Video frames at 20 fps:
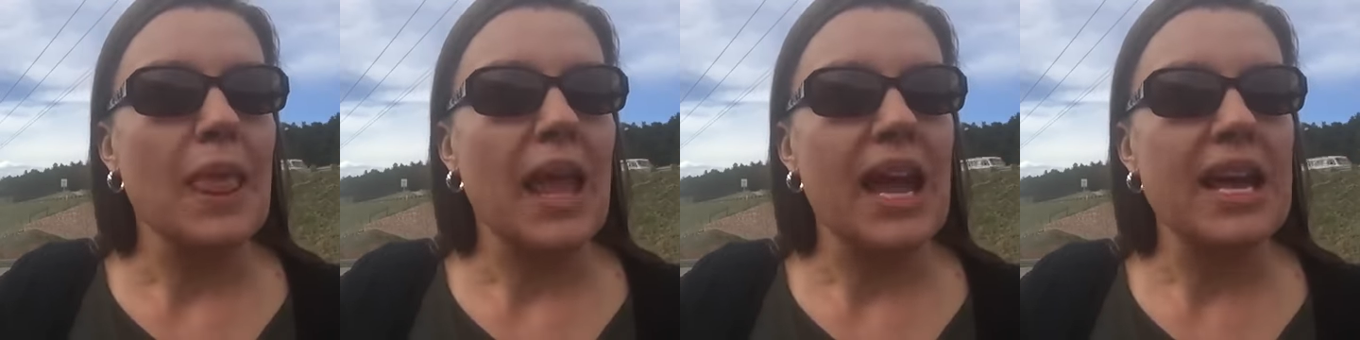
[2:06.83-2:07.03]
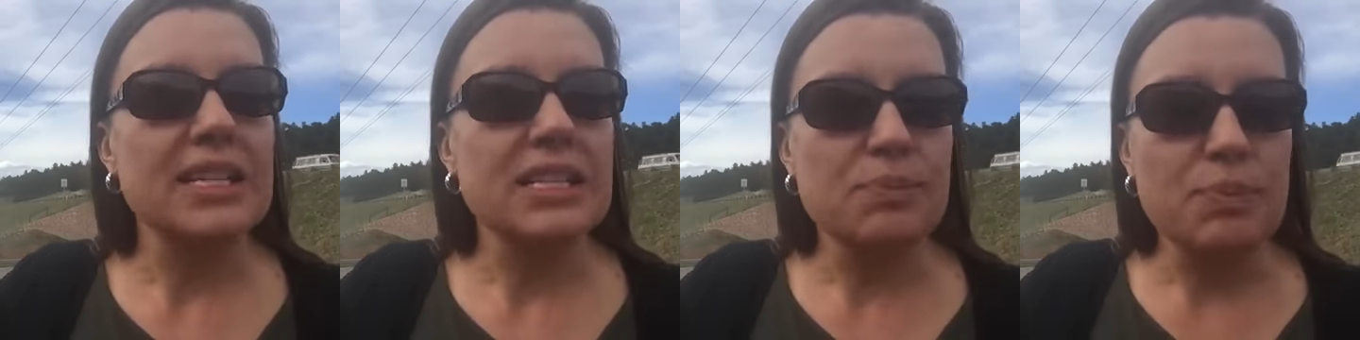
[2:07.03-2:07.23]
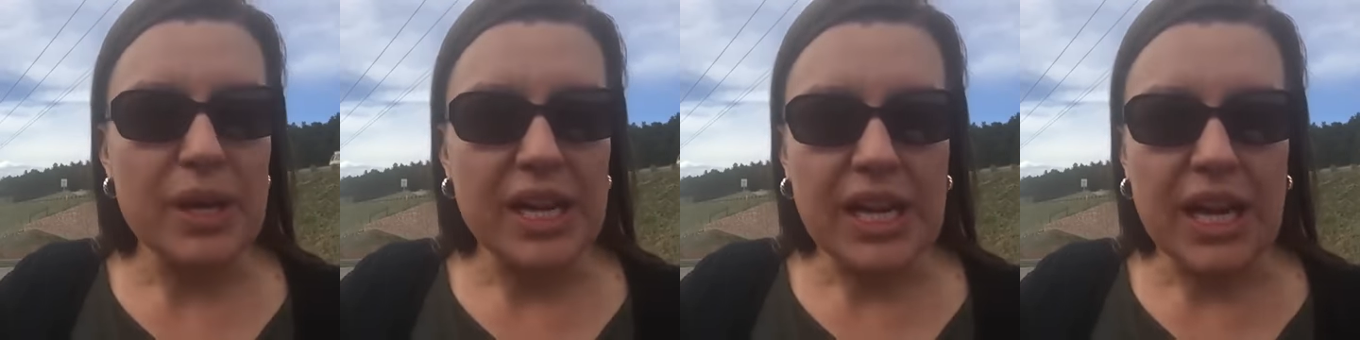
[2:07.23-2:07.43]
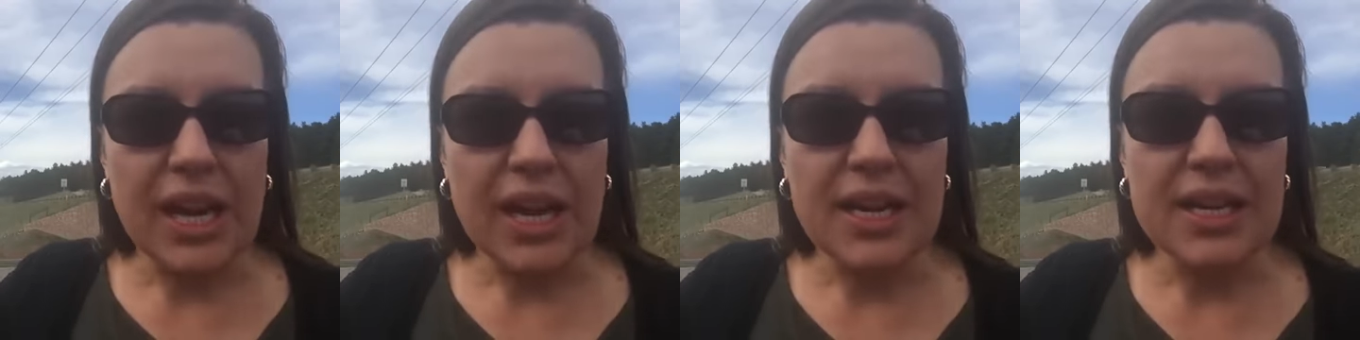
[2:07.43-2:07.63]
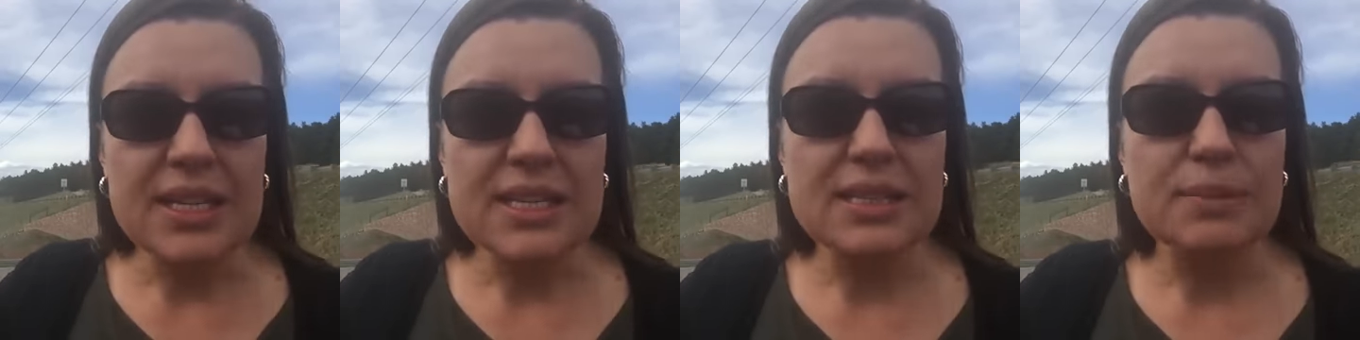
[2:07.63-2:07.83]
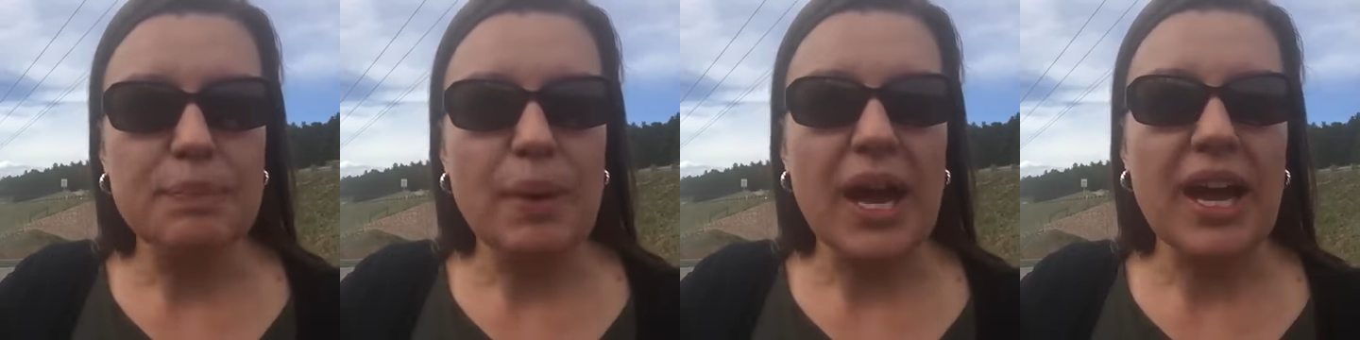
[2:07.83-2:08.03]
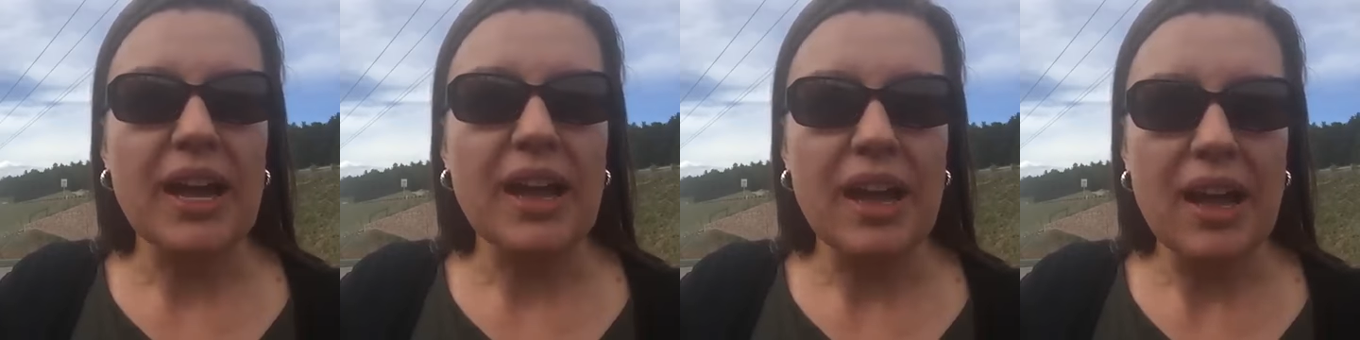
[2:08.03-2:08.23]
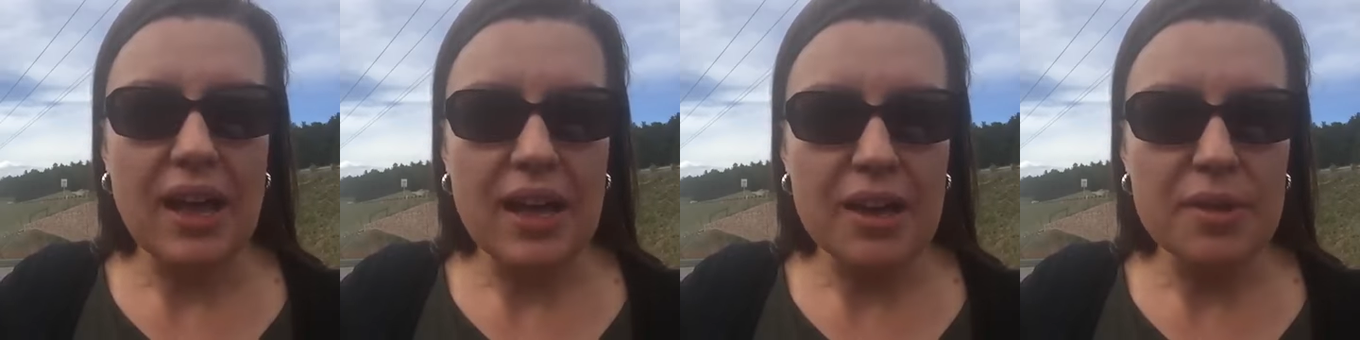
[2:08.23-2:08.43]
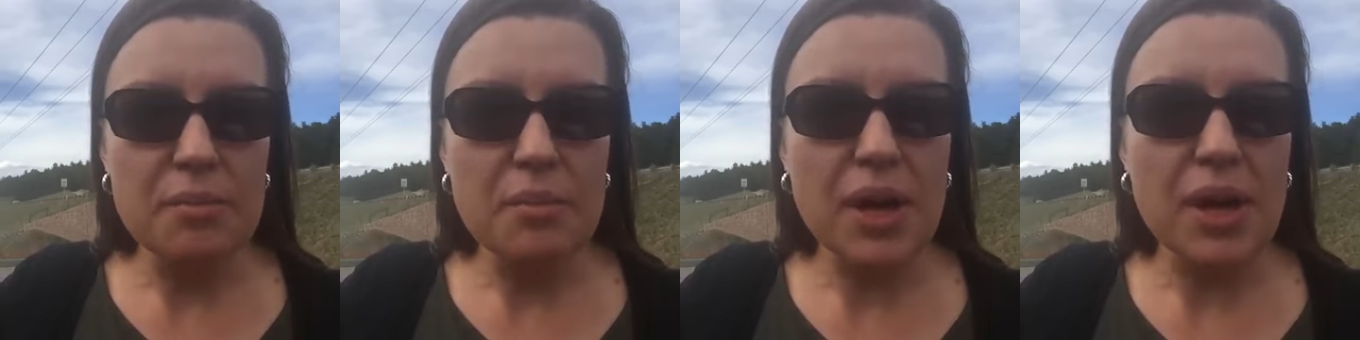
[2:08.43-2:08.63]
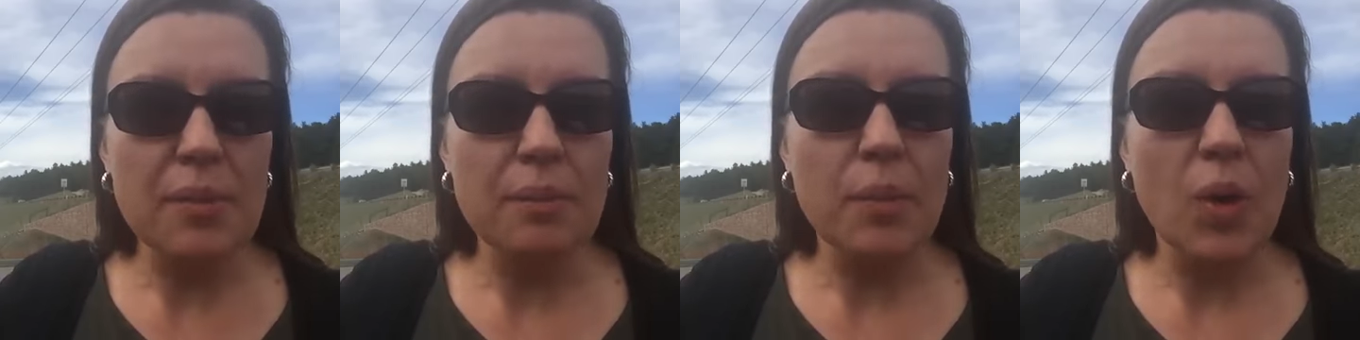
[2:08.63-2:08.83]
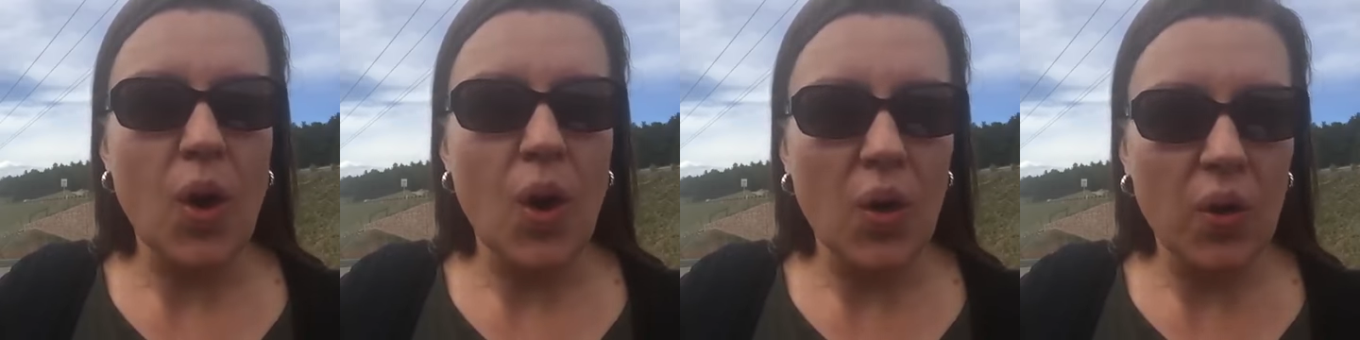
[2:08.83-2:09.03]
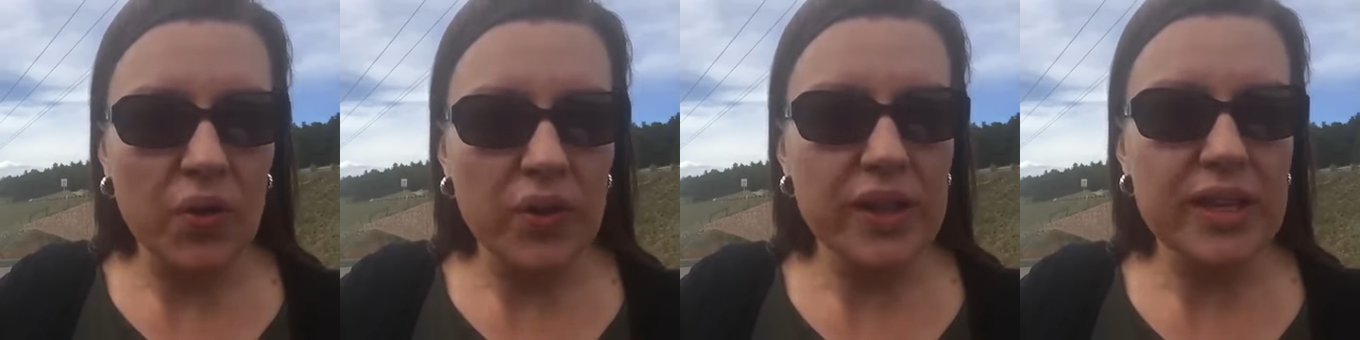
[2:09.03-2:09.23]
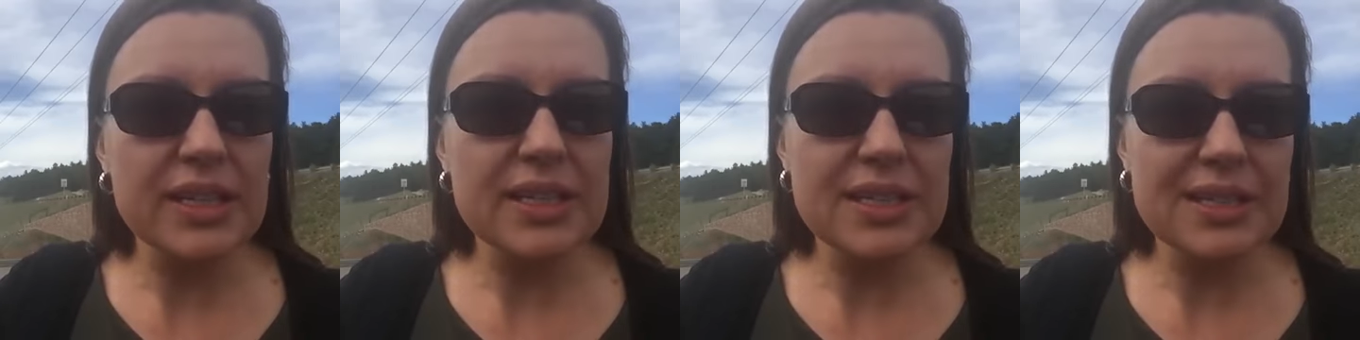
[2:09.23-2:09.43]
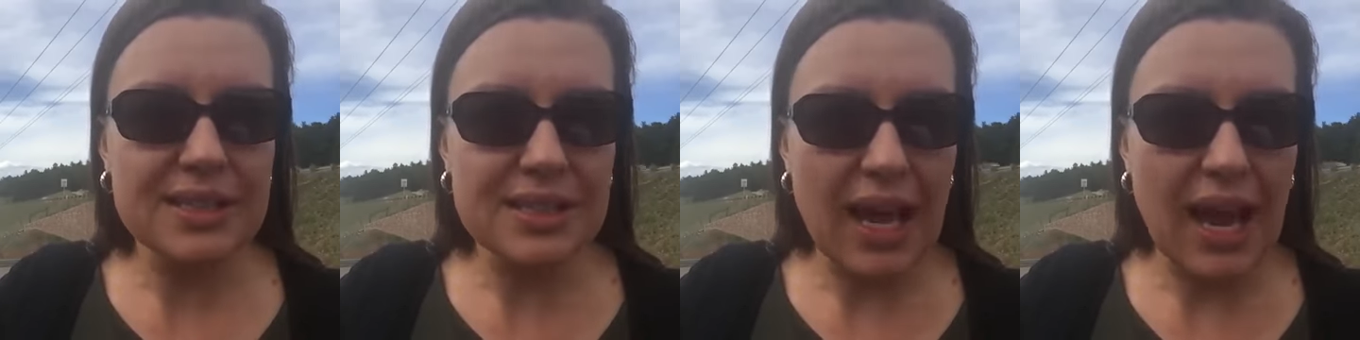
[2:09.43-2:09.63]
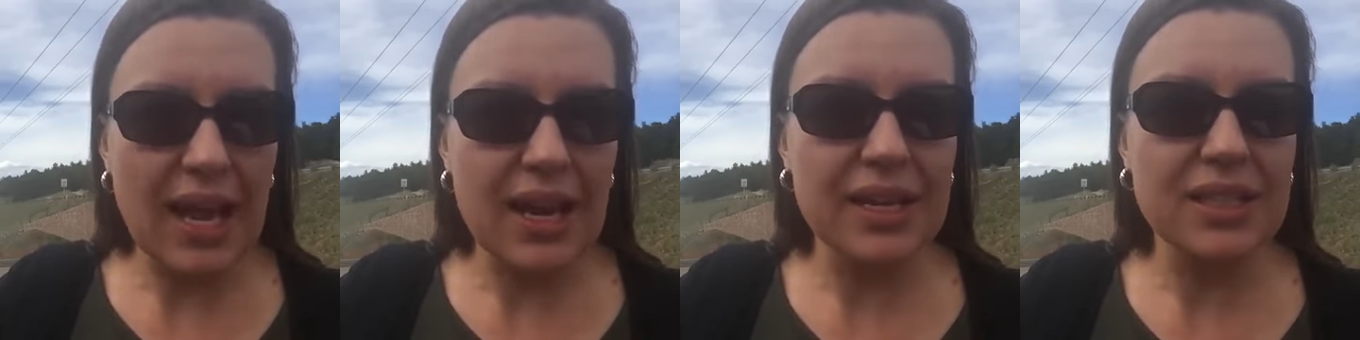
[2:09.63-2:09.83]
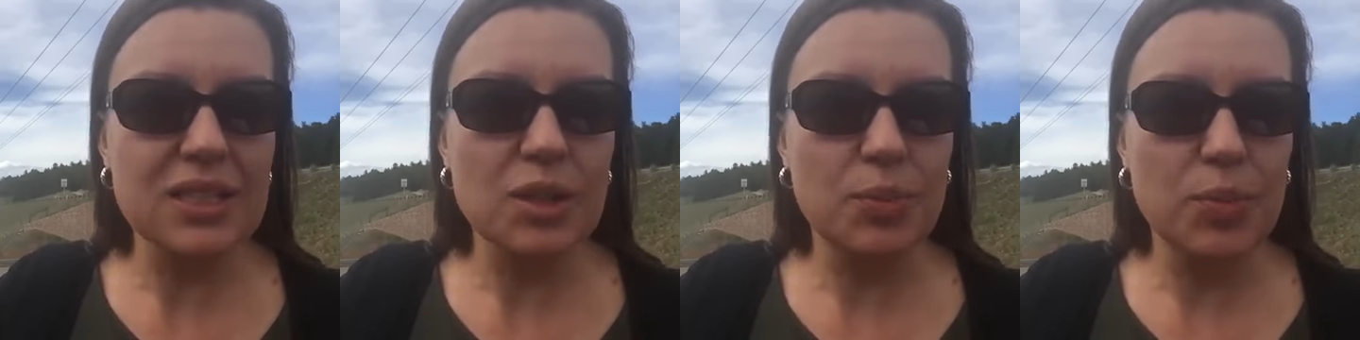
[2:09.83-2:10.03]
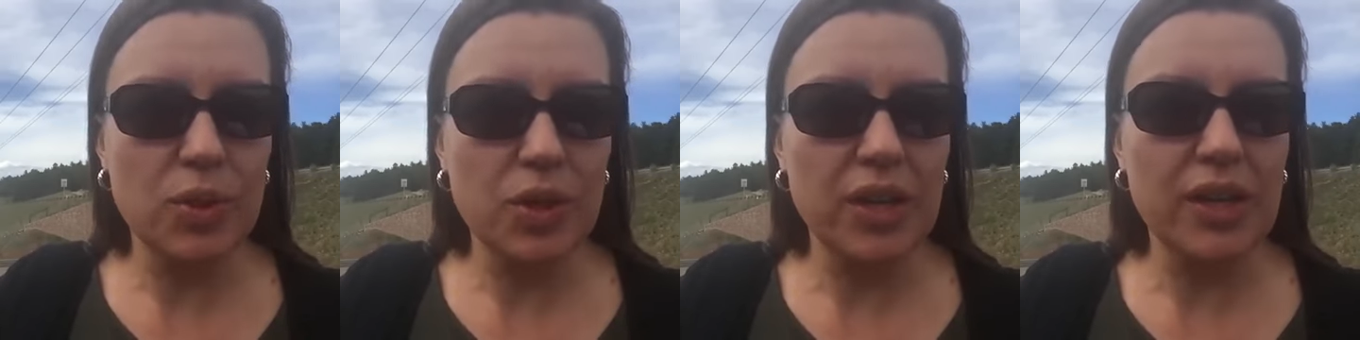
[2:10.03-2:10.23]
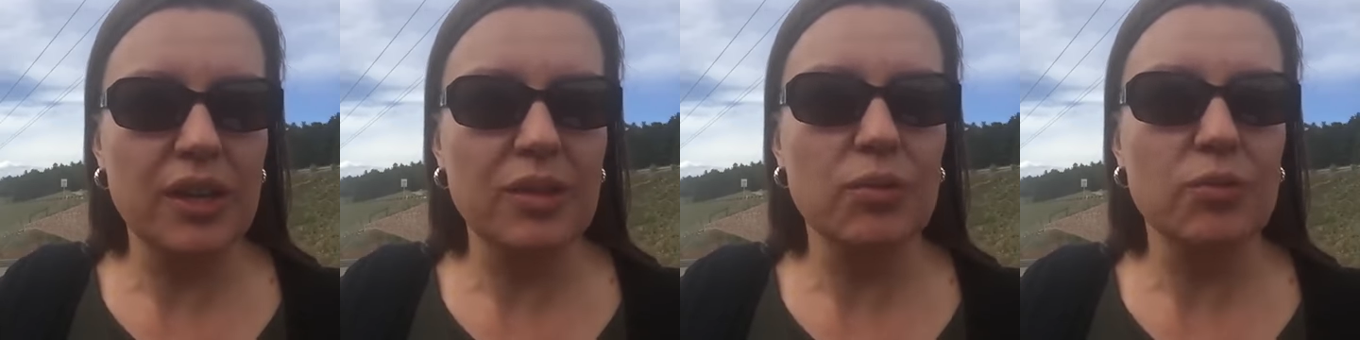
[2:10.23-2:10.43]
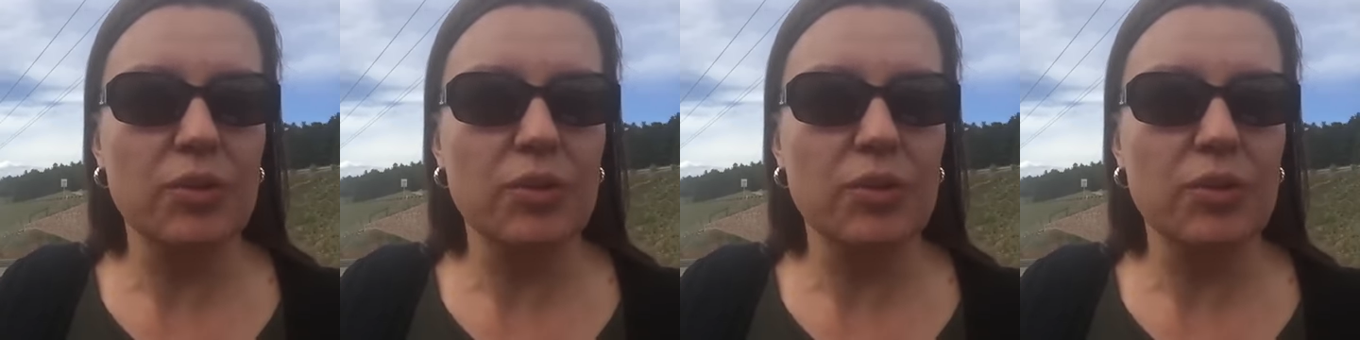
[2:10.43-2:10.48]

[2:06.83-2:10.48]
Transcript: it's because by him only deciding to put